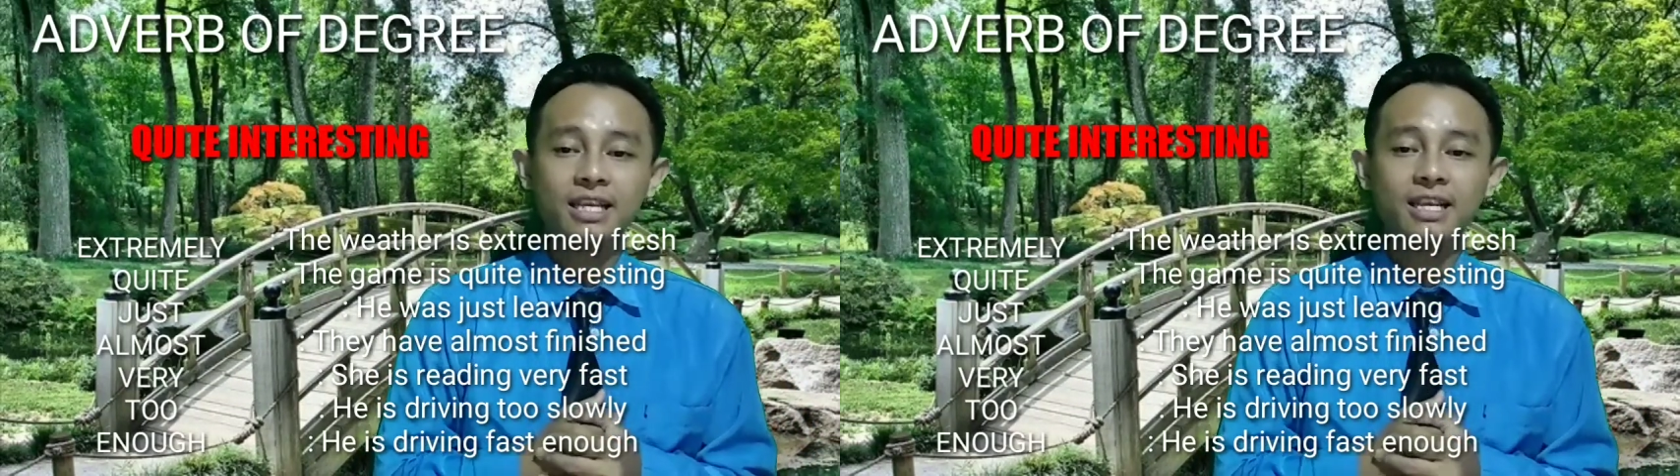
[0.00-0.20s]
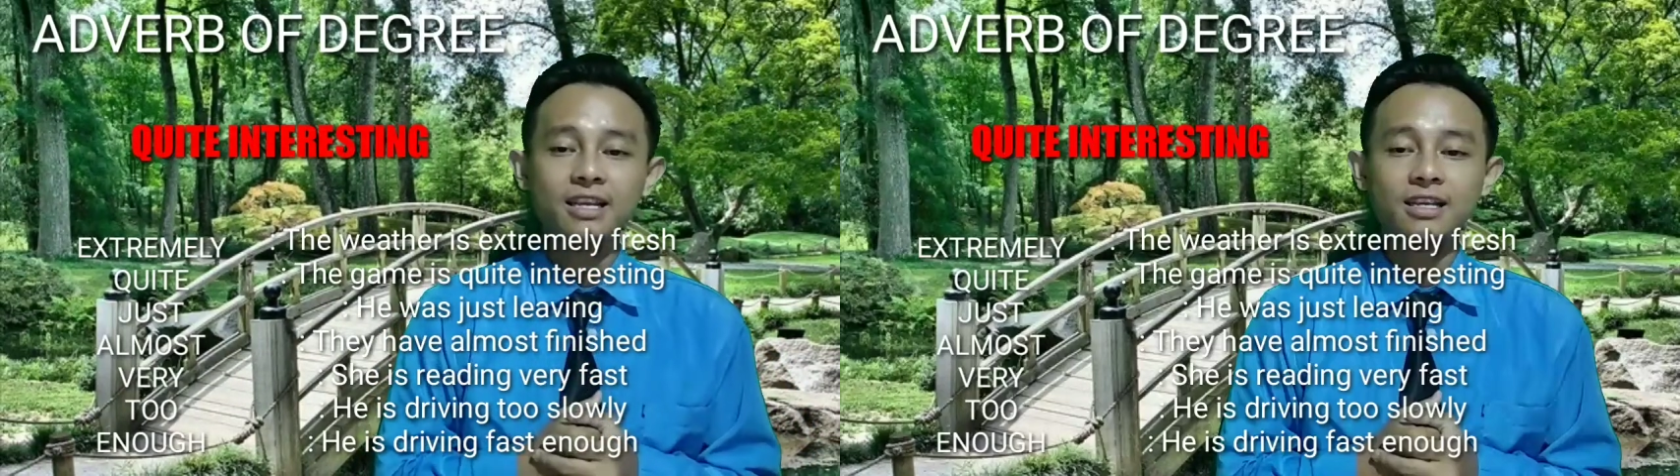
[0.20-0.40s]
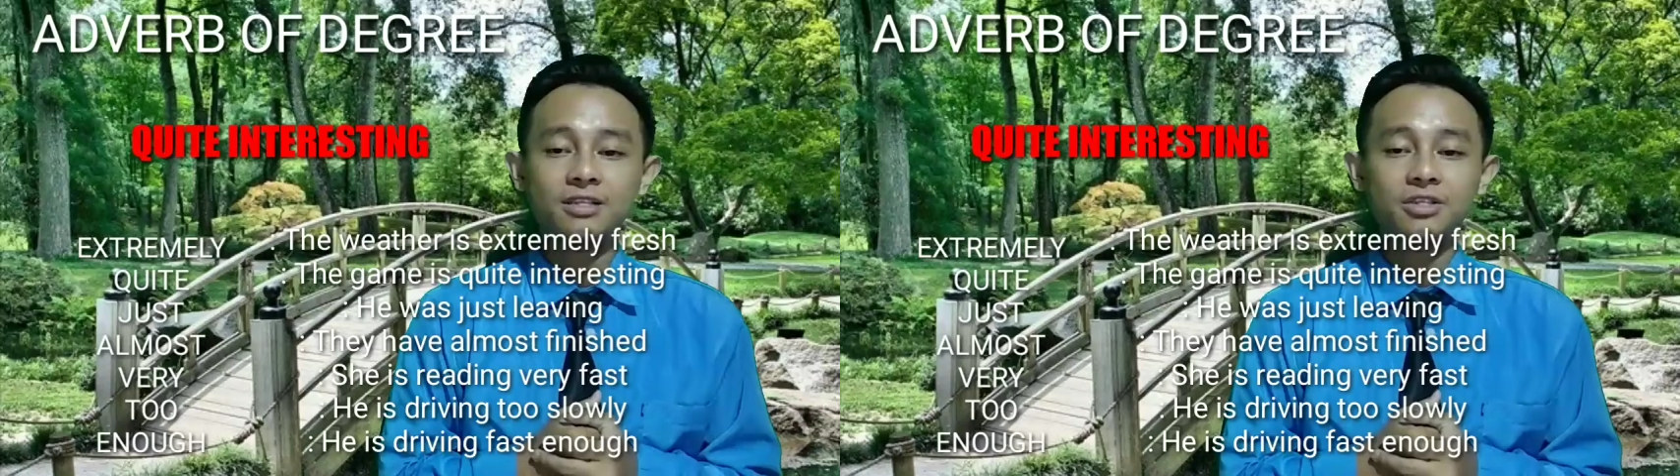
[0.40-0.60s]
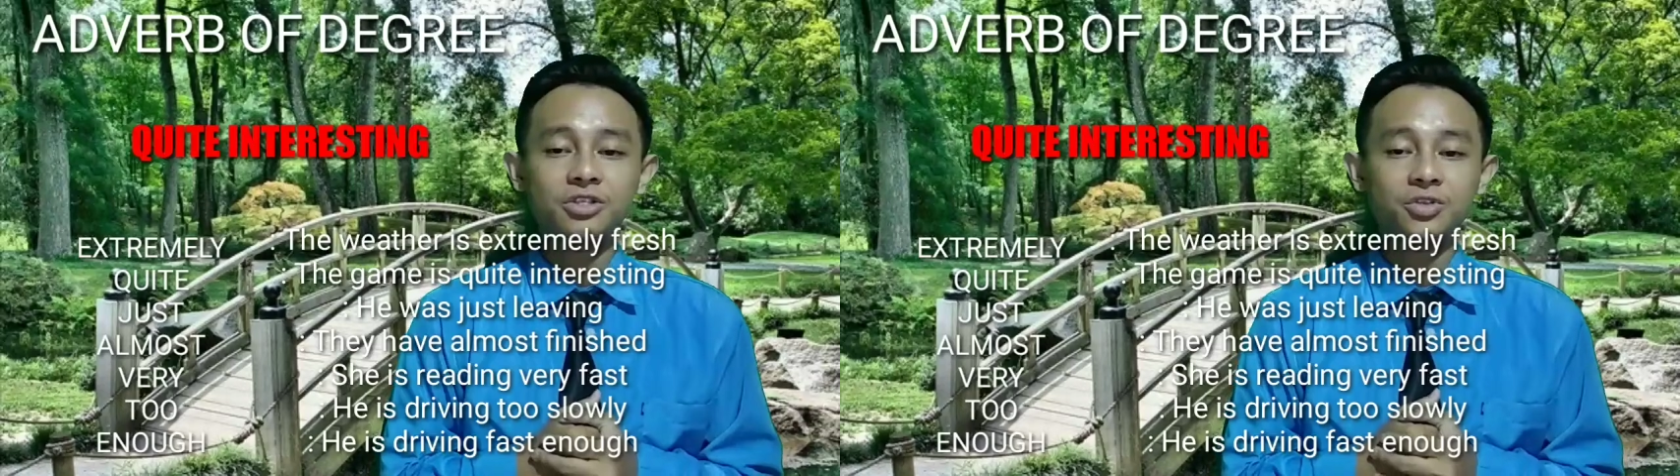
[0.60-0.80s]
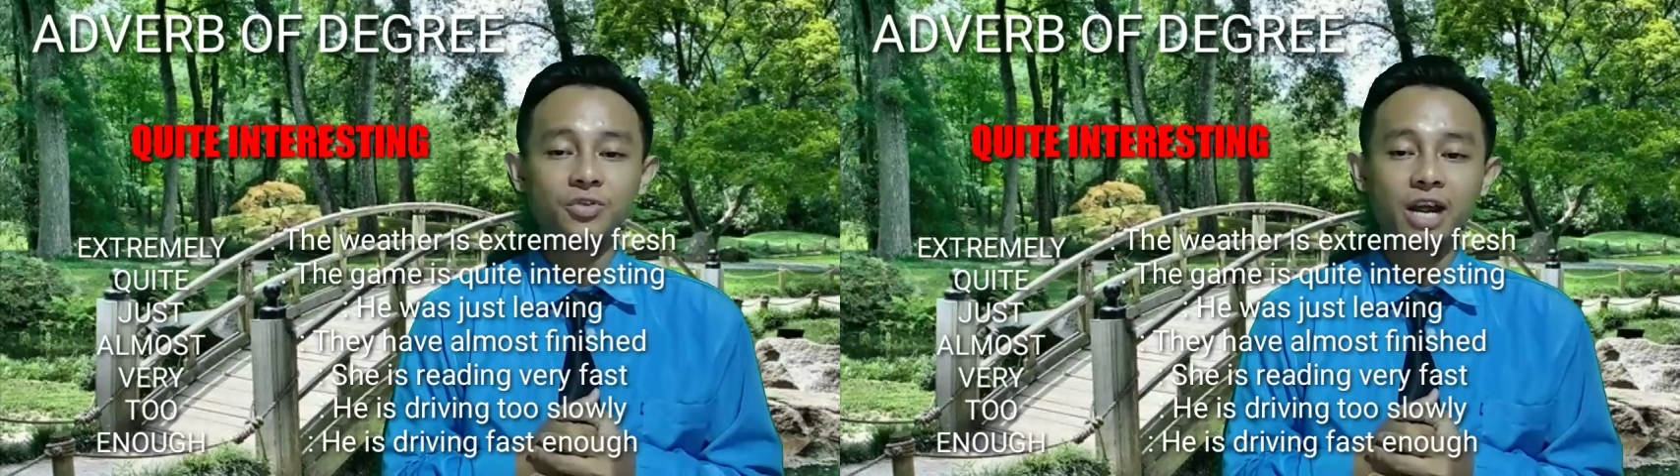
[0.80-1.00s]
here
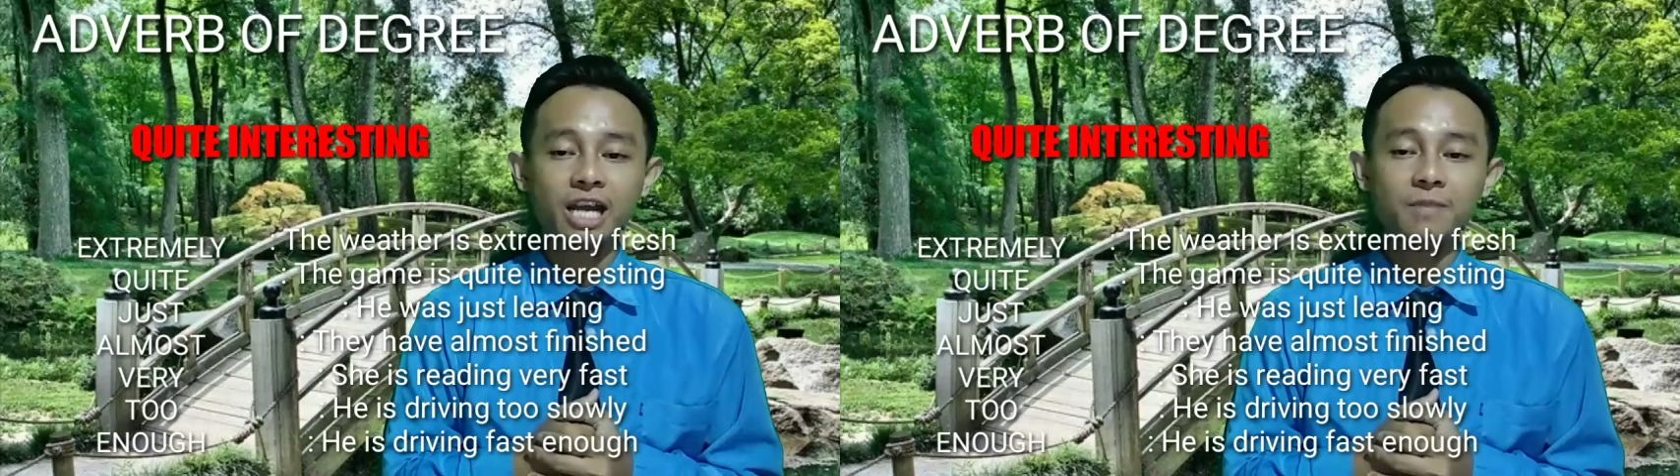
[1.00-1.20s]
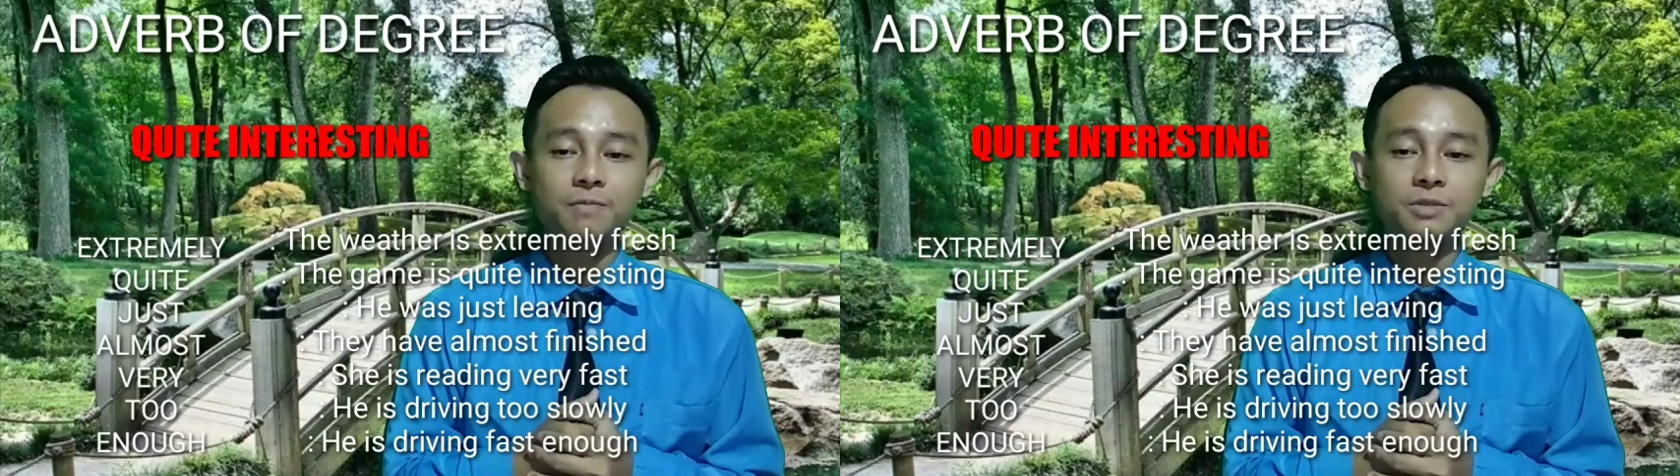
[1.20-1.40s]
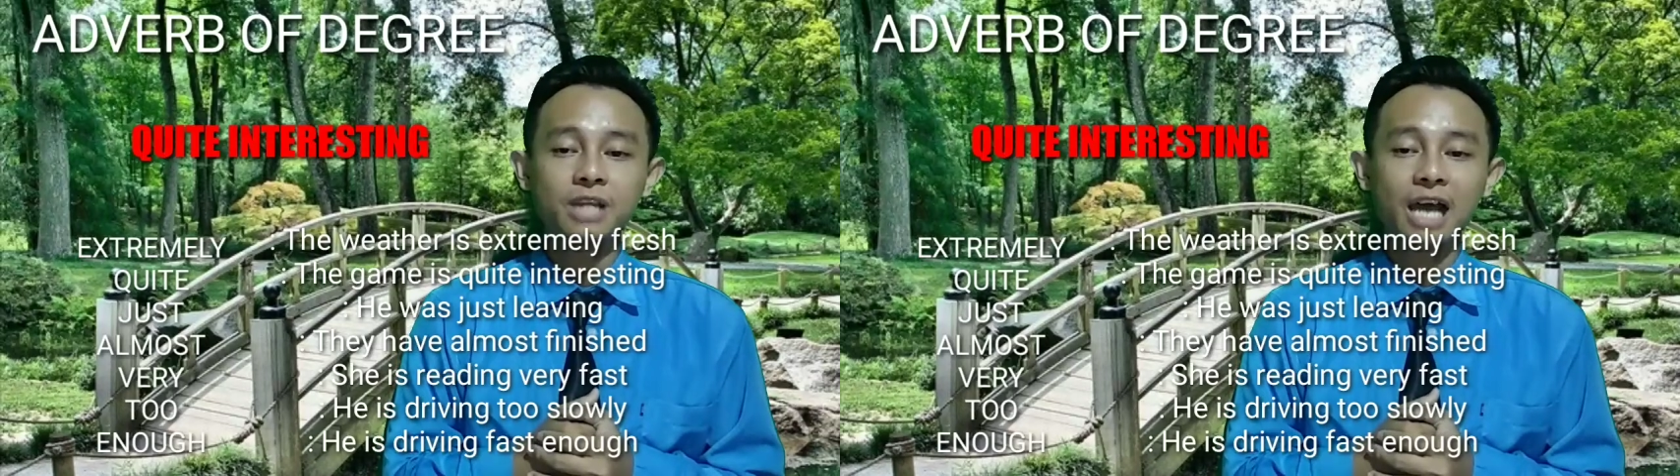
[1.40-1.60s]
describes